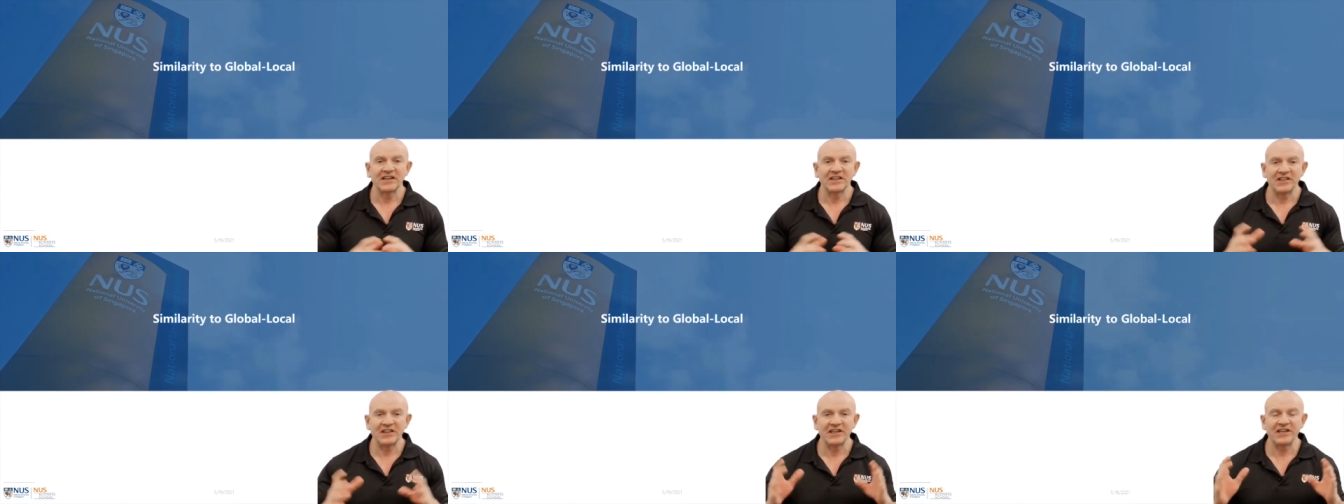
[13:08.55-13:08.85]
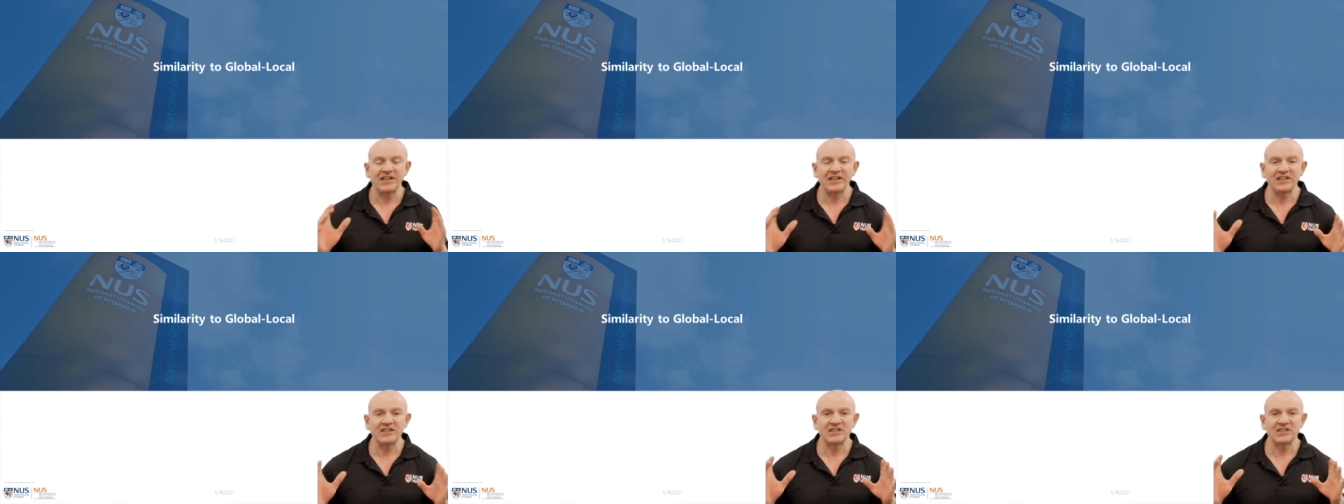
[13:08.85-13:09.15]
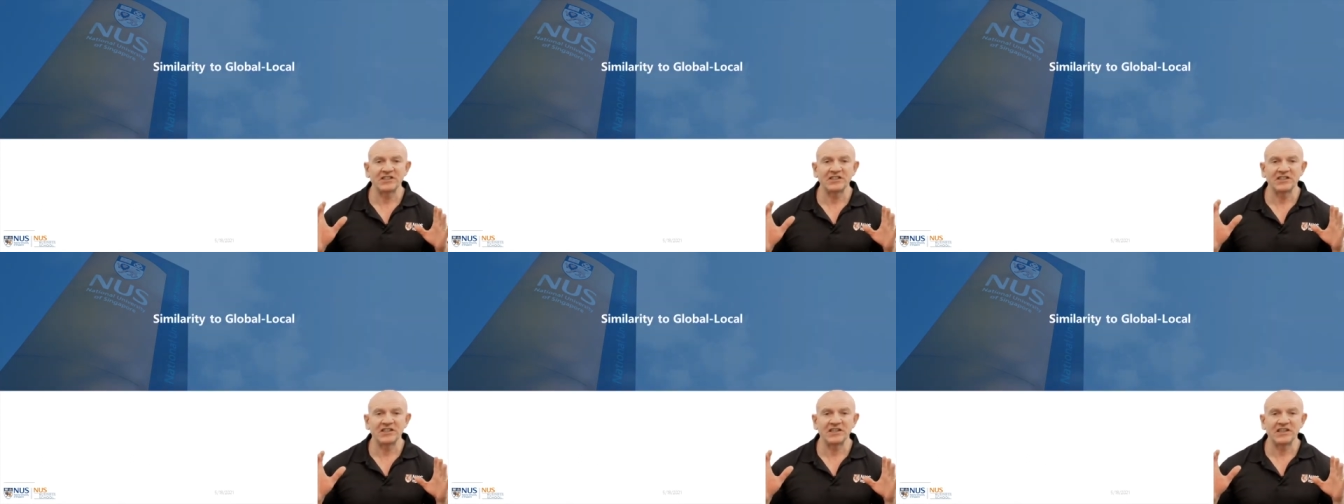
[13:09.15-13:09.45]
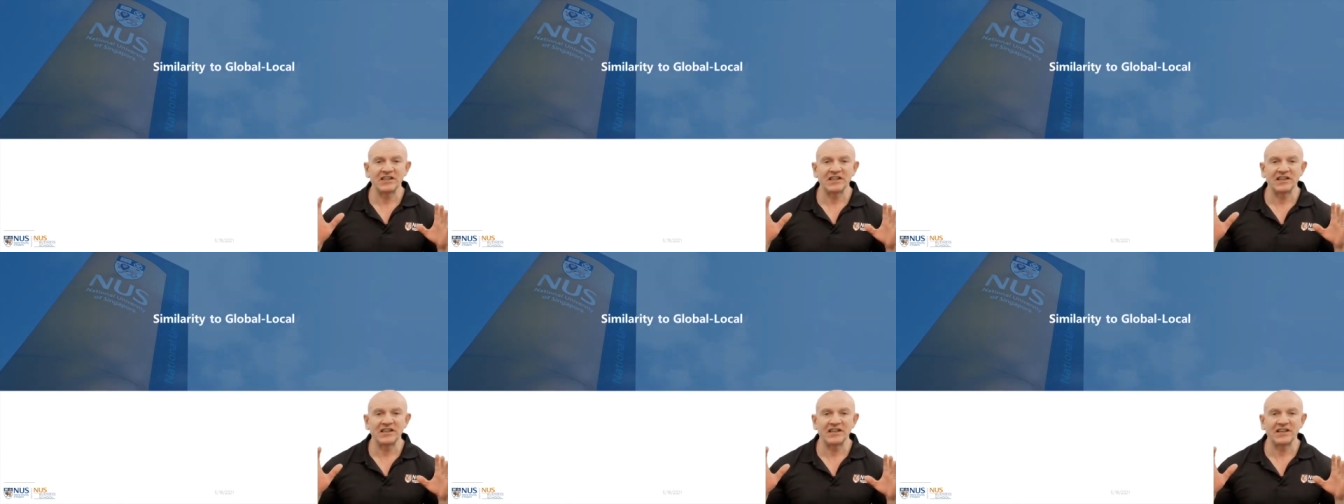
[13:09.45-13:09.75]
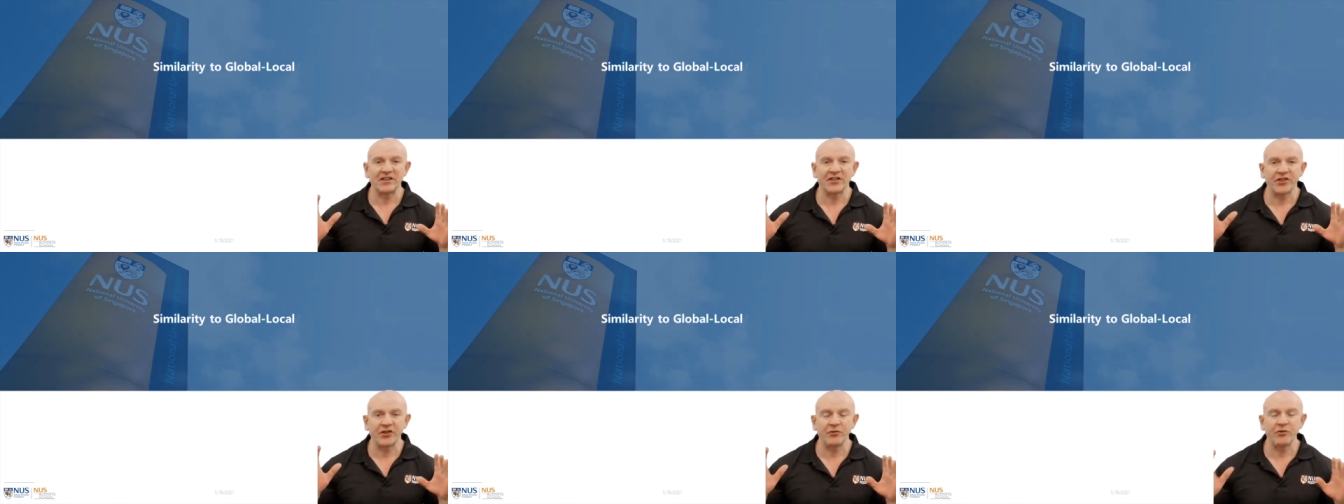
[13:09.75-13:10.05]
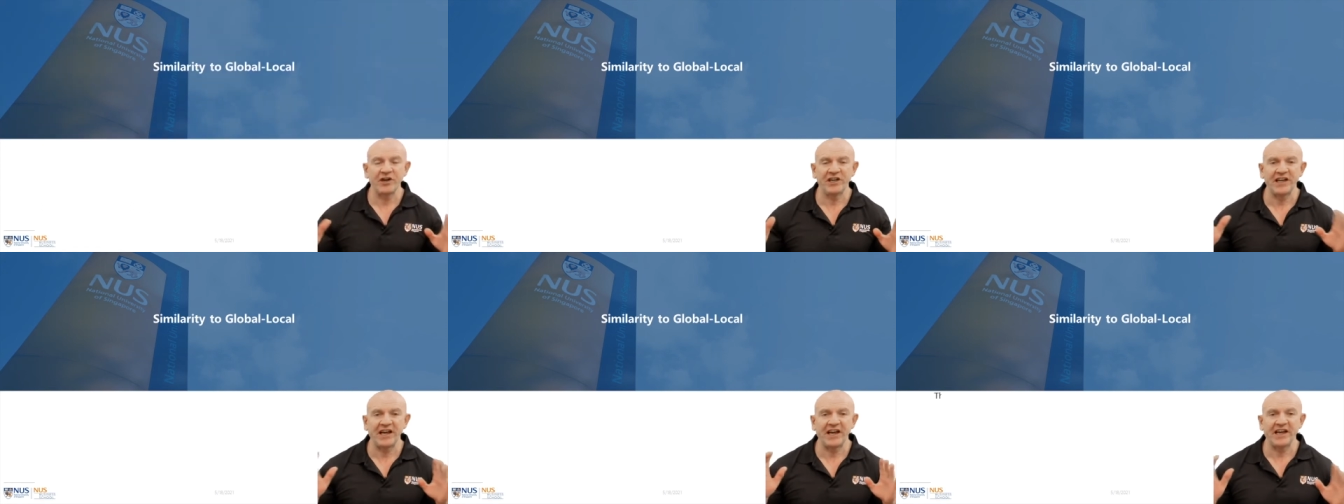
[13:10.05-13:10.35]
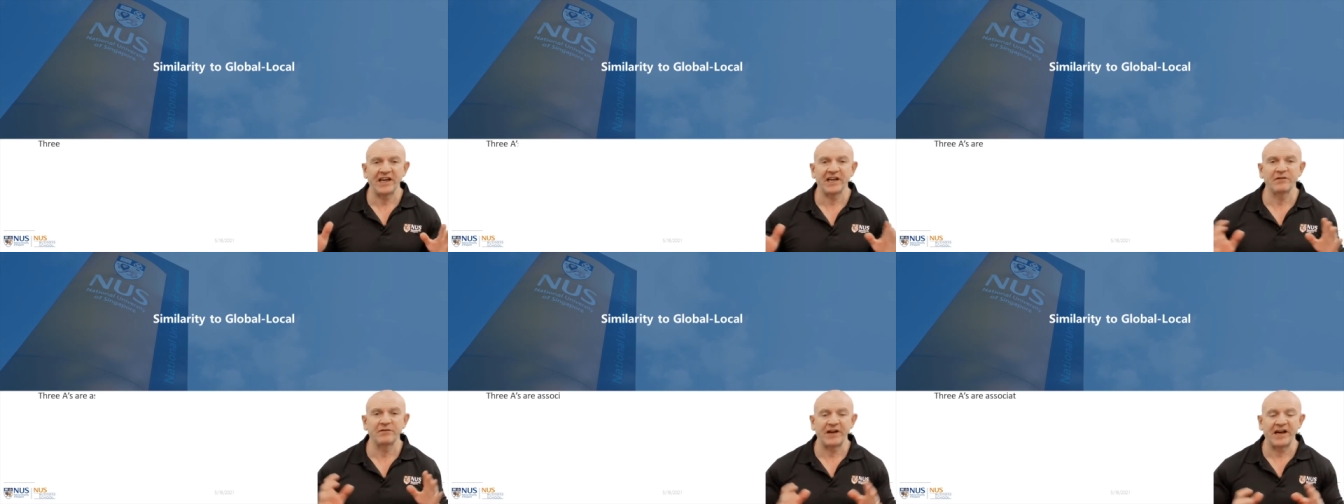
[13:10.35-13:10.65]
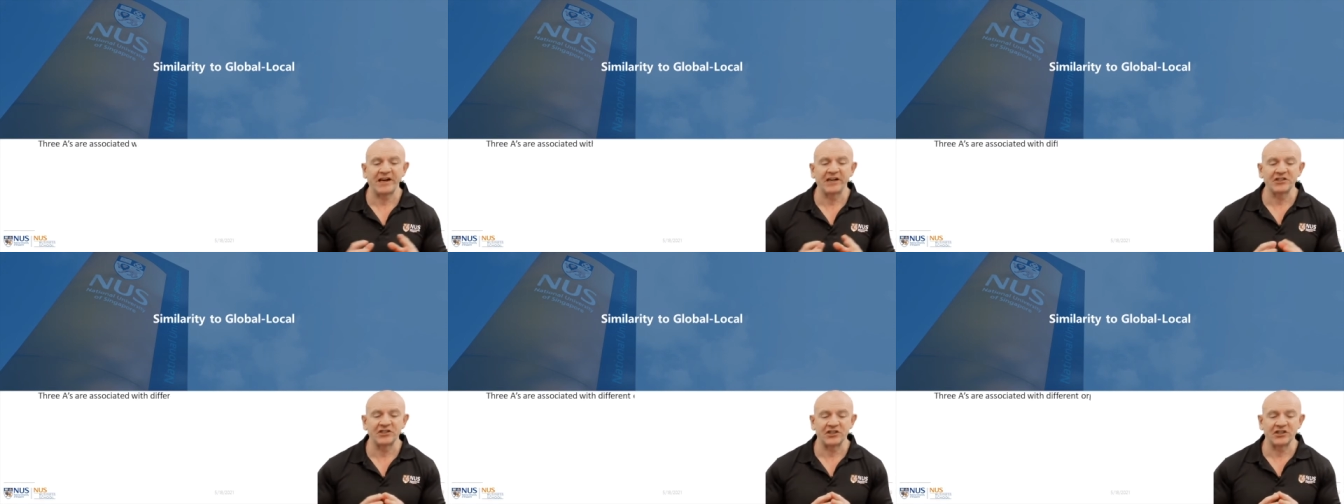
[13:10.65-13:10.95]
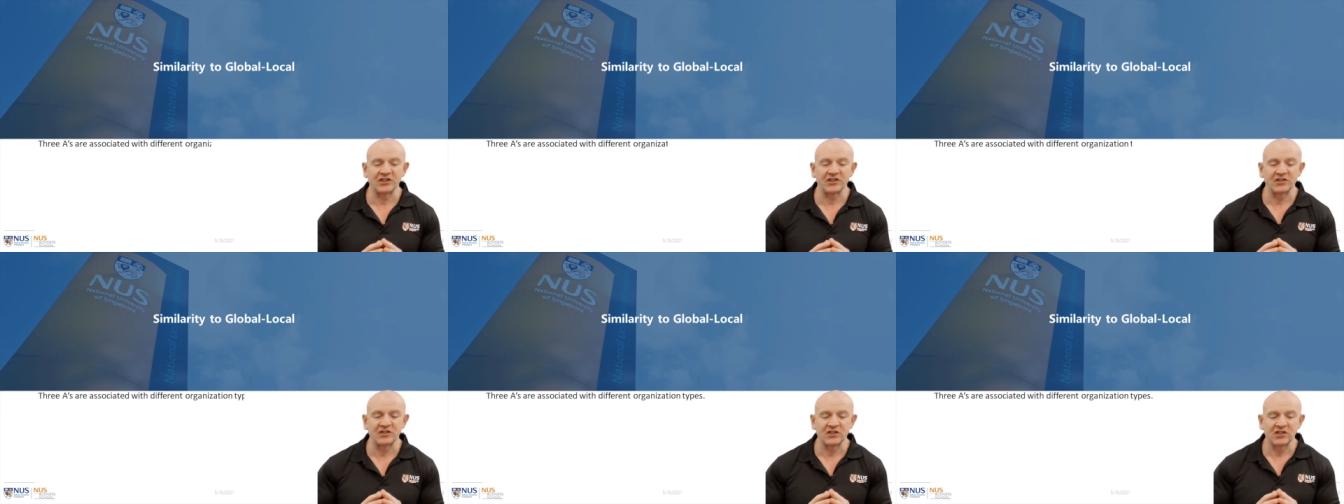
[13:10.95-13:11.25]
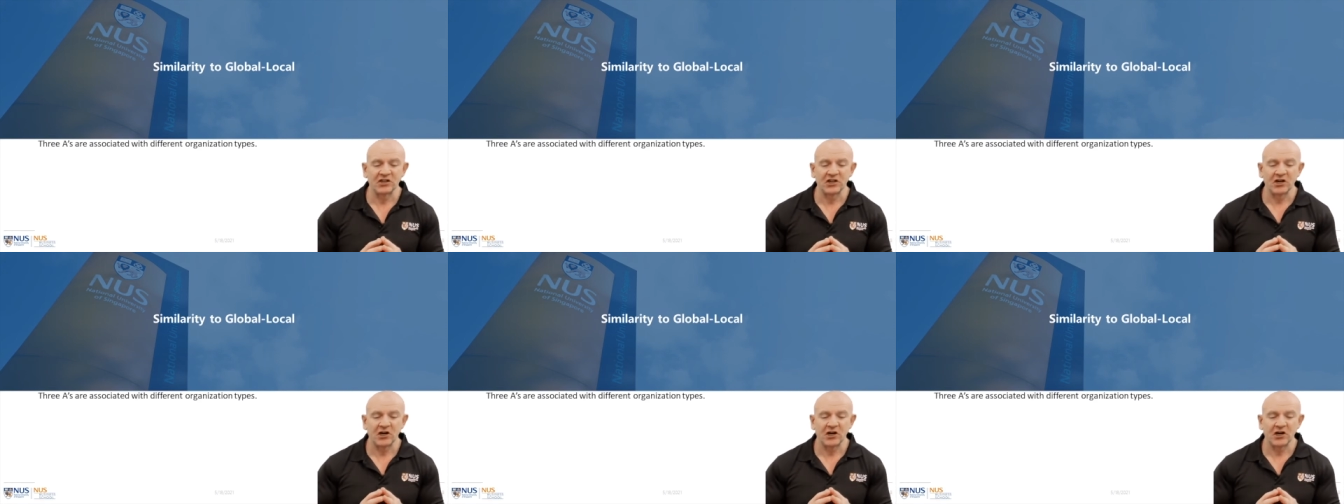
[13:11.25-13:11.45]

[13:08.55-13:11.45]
these 3A advantages